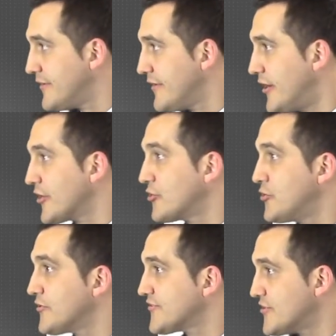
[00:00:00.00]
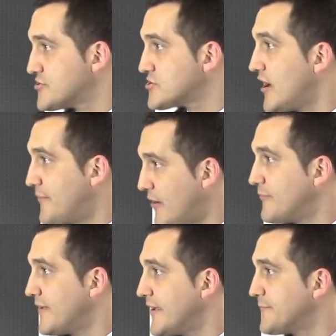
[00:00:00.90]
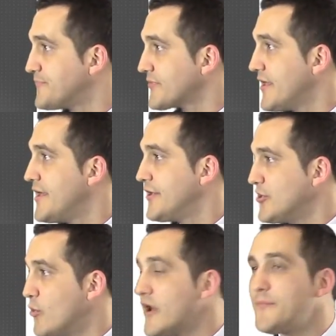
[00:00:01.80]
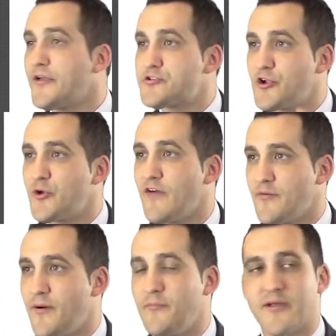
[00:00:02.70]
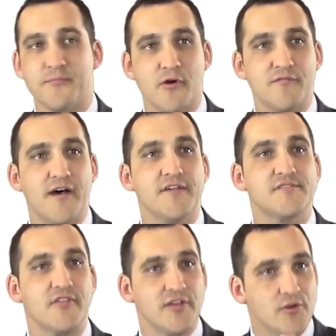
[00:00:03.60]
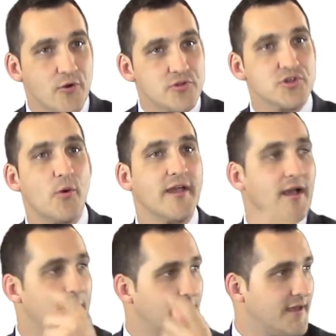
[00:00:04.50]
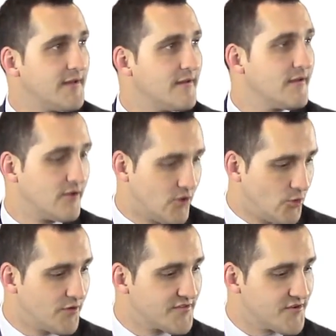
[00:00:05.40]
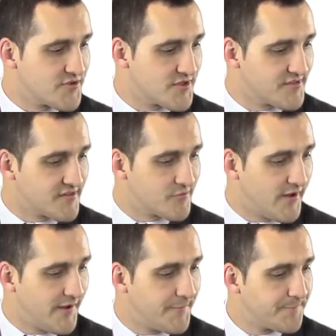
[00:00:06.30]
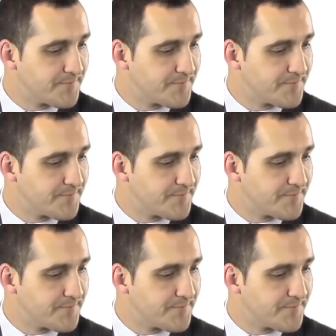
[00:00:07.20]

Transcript: on a Google search about me. You want to make sure you have a public profile so that you're showing up in Google searches as well.